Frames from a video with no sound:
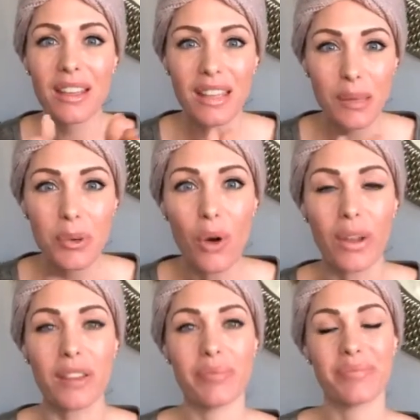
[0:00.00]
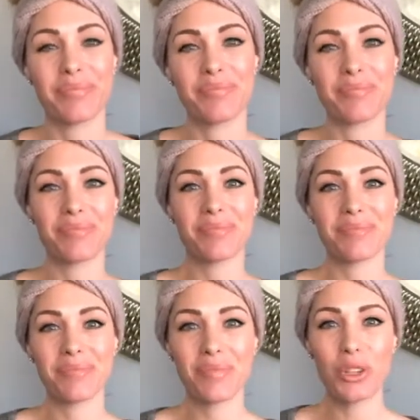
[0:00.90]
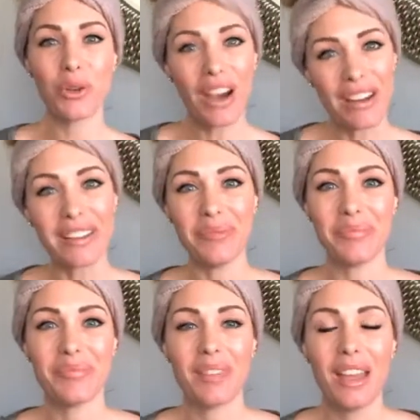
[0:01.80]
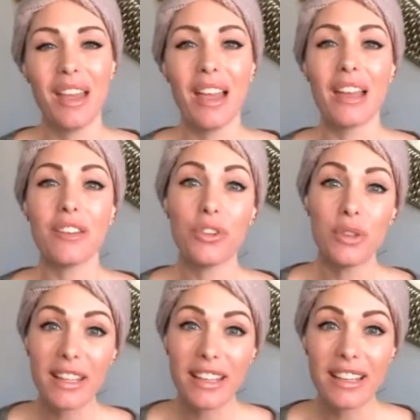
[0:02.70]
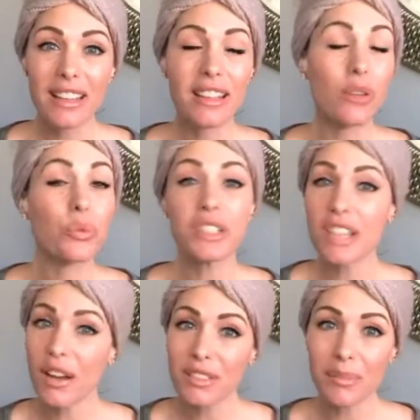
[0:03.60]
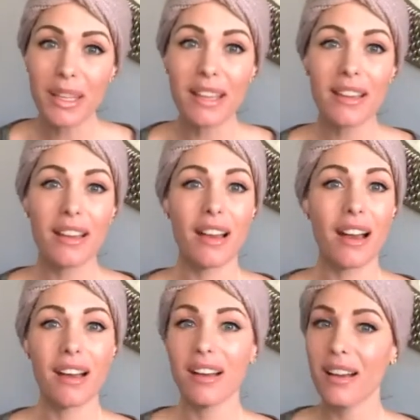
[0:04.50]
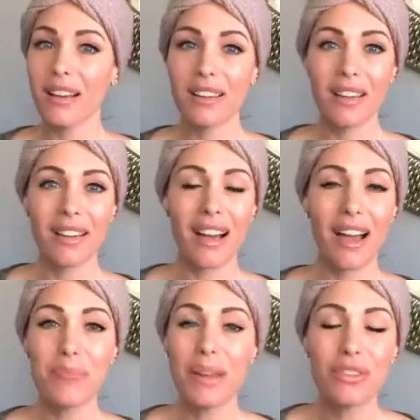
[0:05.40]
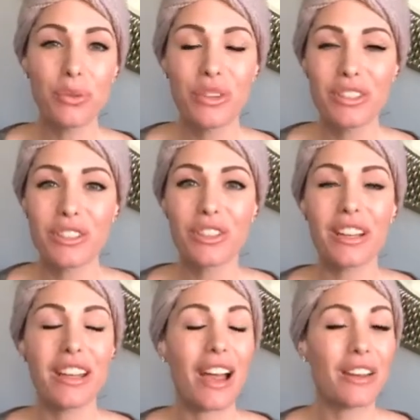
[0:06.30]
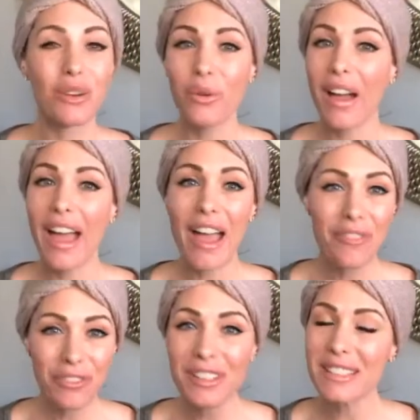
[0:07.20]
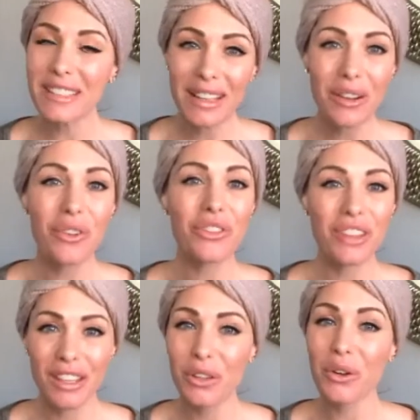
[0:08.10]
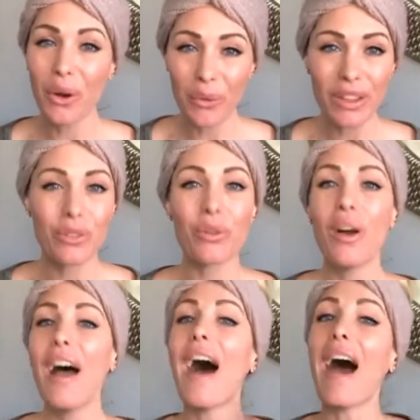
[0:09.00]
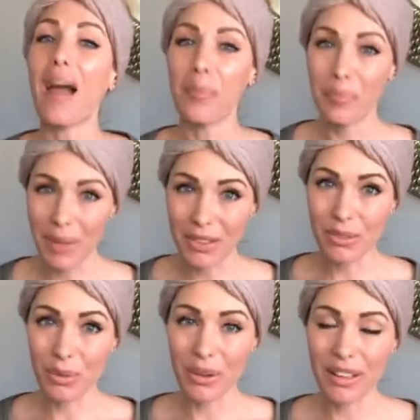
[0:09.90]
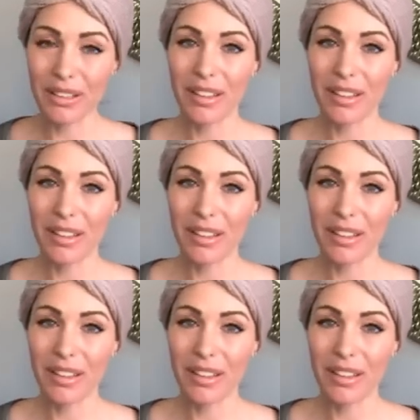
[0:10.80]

Keep going. You got it. And if you need anything, reach out to me. I've been through this journey. I know every single thing you're going through. I've been through it.